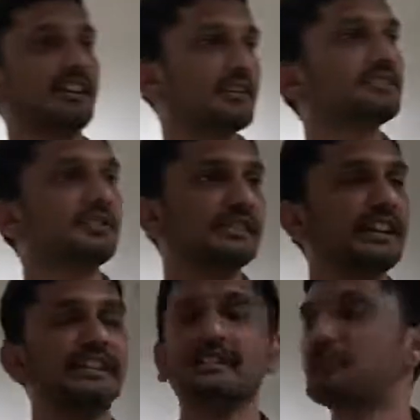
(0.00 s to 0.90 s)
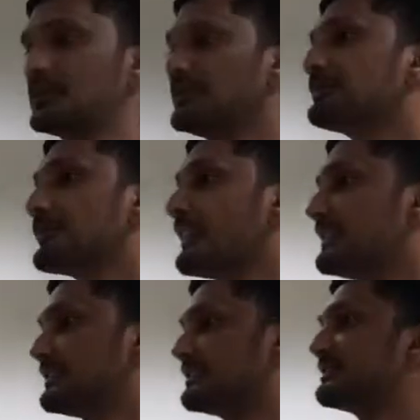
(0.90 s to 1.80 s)
out, socializing more.
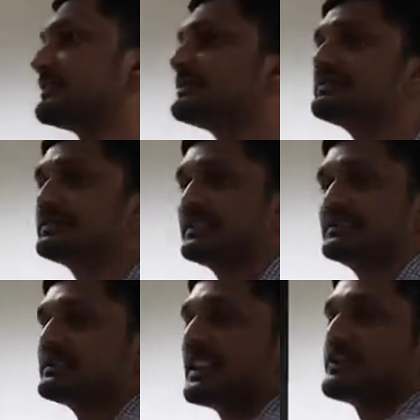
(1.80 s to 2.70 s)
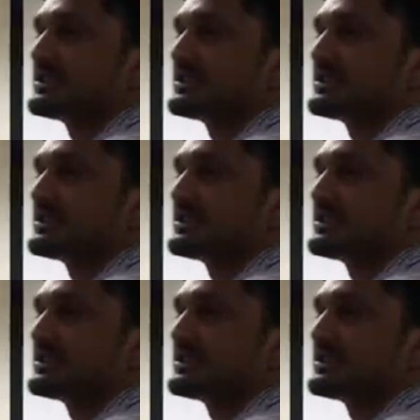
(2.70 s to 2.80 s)
Uh, th that